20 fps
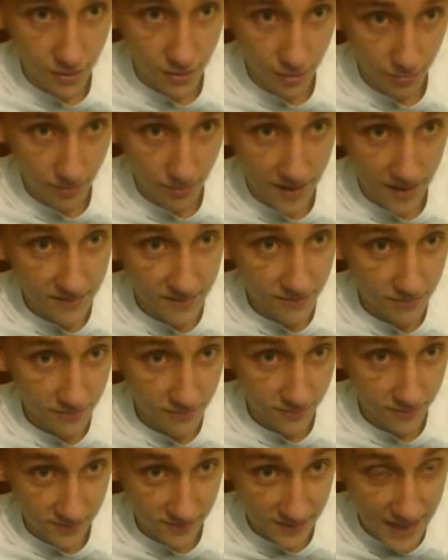threat of
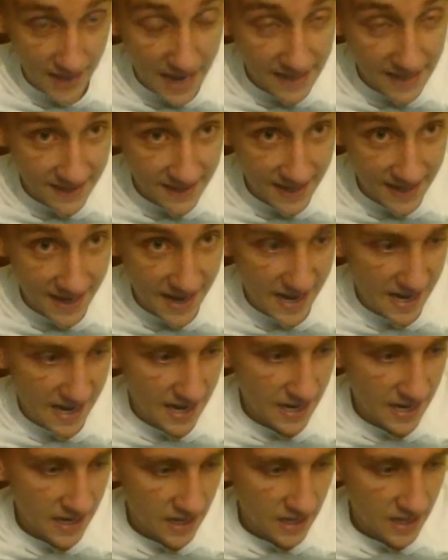lightning
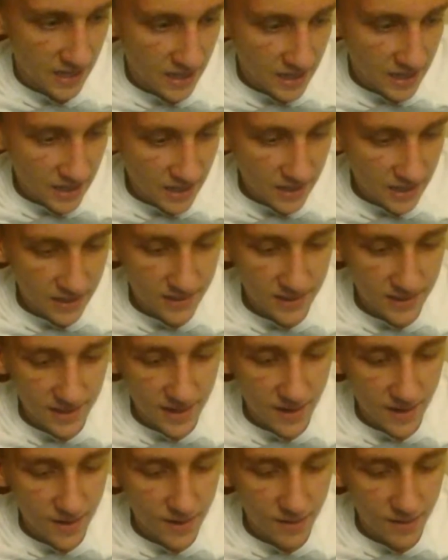in the
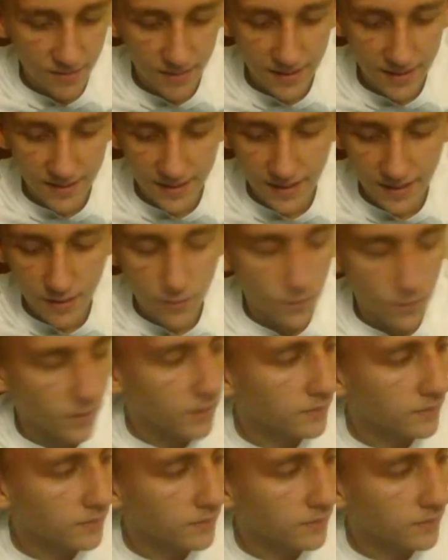area right now.